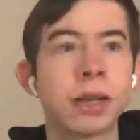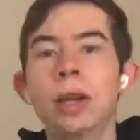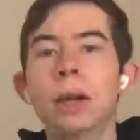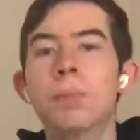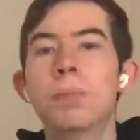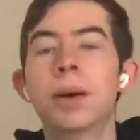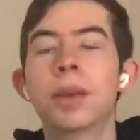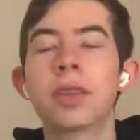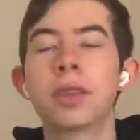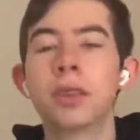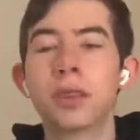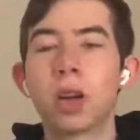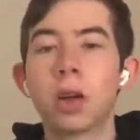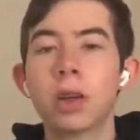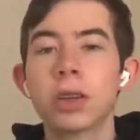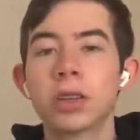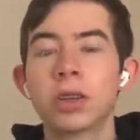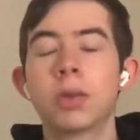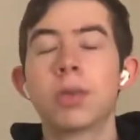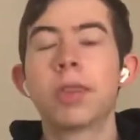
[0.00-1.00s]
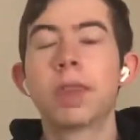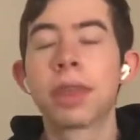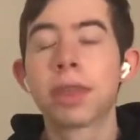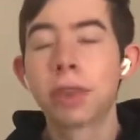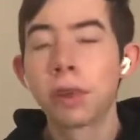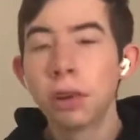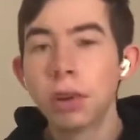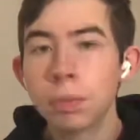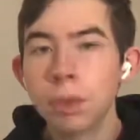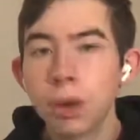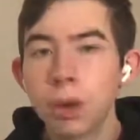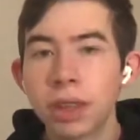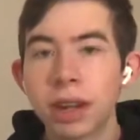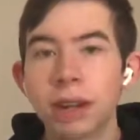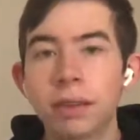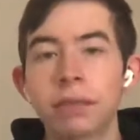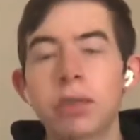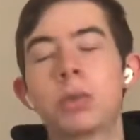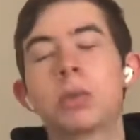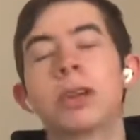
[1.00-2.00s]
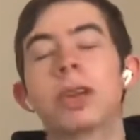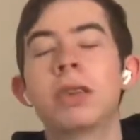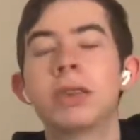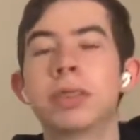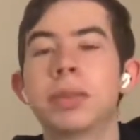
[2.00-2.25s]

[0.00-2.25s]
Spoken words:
But there's also the third mode that everyone knows